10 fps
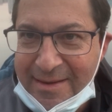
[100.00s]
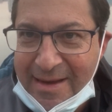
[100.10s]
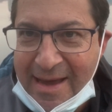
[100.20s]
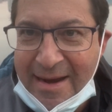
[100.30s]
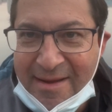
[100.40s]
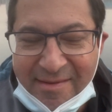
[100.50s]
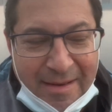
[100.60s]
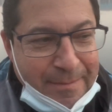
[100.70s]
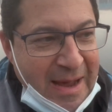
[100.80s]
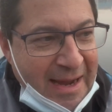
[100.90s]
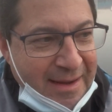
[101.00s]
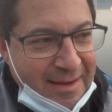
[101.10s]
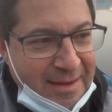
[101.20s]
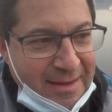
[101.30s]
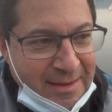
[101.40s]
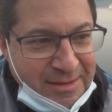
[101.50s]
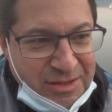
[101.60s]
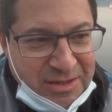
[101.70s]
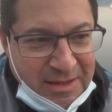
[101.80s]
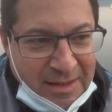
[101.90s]
And I sent back
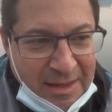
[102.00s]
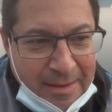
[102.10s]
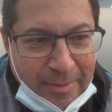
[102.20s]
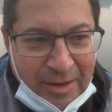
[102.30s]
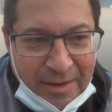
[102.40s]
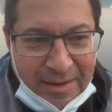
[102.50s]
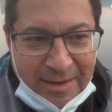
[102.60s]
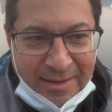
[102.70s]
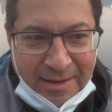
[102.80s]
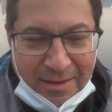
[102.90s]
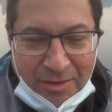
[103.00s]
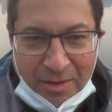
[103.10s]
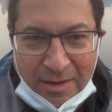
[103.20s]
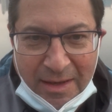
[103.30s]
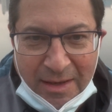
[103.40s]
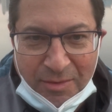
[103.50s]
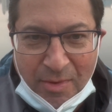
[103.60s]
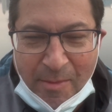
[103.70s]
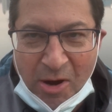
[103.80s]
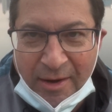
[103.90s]
just a glib little
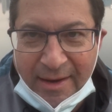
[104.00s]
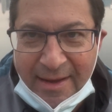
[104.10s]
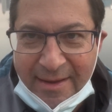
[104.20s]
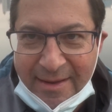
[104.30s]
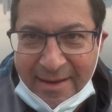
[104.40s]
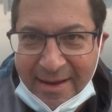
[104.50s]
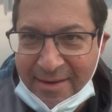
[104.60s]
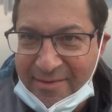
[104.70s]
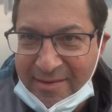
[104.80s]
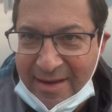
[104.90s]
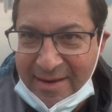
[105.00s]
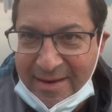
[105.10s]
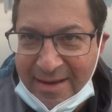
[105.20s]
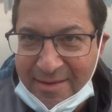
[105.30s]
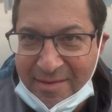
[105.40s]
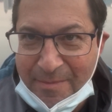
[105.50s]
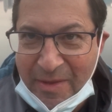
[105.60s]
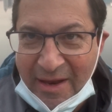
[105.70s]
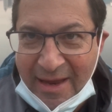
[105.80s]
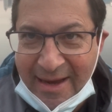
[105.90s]
remark and said
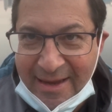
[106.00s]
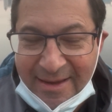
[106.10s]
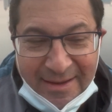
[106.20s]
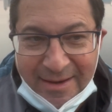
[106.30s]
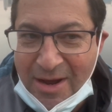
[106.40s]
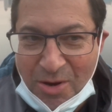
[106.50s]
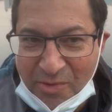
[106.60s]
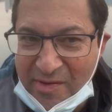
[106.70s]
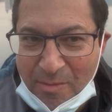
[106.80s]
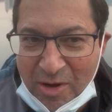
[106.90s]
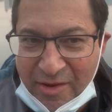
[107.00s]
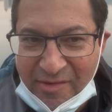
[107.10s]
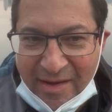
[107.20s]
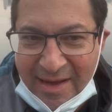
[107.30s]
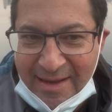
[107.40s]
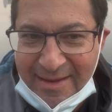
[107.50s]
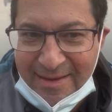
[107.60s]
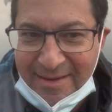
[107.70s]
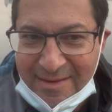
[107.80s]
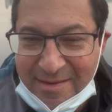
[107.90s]
something like, "No, someone's
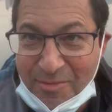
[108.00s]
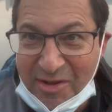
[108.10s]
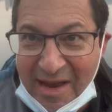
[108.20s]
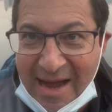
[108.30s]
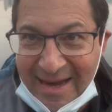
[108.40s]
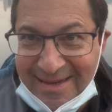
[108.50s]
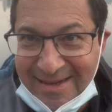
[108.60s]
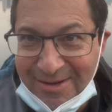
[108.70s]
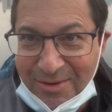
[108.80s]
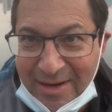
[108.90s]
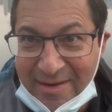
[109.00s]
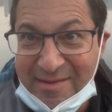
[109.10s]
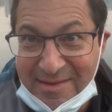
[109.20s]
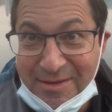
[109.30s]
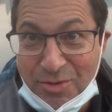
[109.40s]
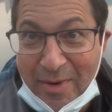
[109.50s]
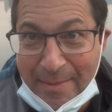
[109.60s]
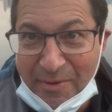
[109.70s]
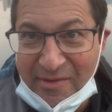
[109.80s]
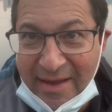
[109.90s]
lying to you. It's
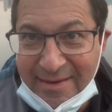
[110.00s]
20%.